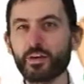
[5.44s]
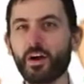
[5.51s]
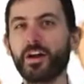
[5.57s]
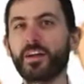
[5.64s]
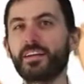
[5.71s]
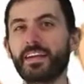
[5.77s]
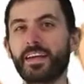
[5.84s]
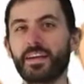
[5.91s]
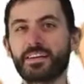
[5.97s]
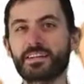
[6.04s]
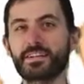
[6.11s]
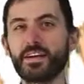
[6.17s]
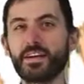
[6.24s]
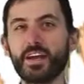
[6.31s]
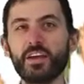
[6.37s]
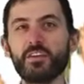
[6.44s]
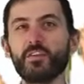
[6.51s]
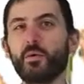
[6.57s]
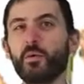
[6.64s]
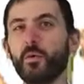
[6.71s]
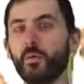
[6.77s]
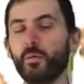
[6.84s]
holidays in the
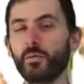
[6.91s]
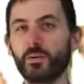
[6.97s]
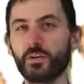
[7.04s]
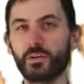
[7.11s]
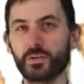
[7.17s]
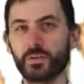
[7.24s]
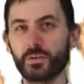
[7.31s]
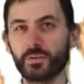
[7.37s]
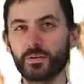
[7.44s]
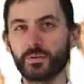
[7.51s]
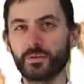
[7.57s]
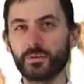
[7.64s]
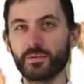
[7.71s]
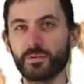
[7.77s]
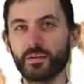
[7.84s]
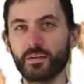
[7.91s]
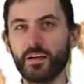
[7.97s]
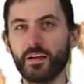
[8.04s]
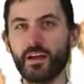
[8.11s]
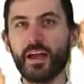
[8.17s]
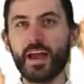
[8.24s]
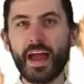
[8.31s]
whole year.
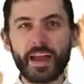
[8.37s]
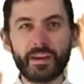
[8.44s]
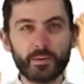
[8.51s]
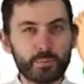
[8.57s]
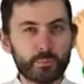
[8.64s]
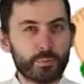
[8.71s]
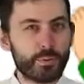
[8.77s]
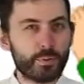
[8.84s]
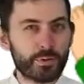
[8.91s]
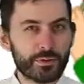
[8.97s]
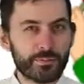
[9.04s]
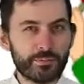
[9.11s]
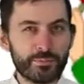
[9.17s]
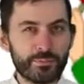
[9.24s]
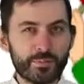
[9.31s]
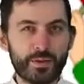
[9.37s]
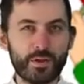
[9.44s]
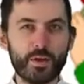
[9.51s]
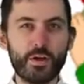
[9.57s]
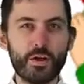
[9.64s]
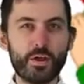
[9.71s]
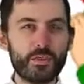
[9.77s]
And on Purim,
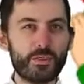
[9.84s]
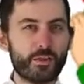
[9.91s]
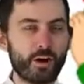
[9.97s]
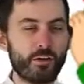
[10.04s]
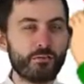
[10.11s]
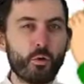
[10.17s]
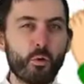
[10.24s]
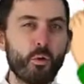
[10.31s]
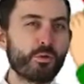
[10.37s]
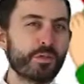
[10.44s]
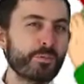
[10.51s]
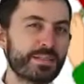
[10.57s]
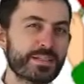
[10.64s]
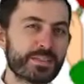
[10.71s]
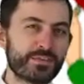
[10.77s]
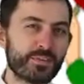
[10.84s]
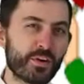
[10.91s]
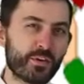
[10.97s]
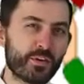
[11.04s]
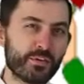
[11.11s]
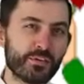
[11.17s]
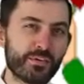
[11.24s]
of all the
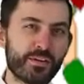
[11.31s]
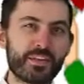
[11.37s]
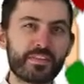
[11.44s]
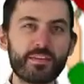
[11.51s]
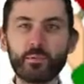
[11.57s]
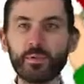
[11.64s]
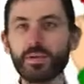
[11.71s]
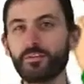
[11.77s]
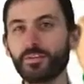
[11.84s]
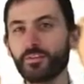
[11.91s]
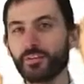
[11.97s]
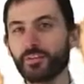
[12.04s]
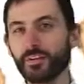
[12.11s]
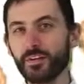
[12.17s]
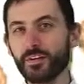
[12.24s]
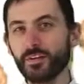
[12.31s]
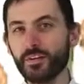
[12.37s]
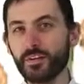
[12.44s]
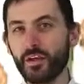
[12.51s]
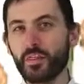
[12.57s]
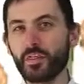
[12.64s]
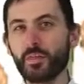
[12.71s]
mitzvot that we fulfill,
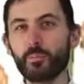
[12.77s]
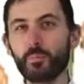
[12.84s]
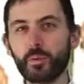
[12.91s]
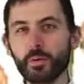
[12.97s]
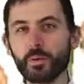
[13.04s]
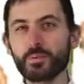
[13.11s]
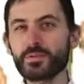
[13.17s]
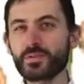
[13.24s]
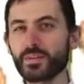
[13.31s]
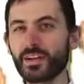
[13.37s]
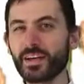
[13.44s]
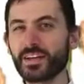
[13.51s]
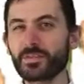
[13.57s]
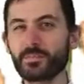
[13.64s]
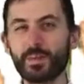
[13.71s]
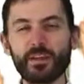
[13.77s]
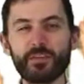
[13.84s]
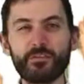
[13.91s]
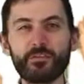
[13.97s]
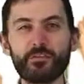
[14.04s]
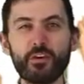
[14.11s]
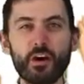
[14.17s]
the Purim Seudah is by
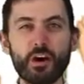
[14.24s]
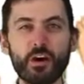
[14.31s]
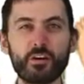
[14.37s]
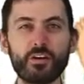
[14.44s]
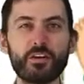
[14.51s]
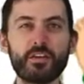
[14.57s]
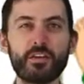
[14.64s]
far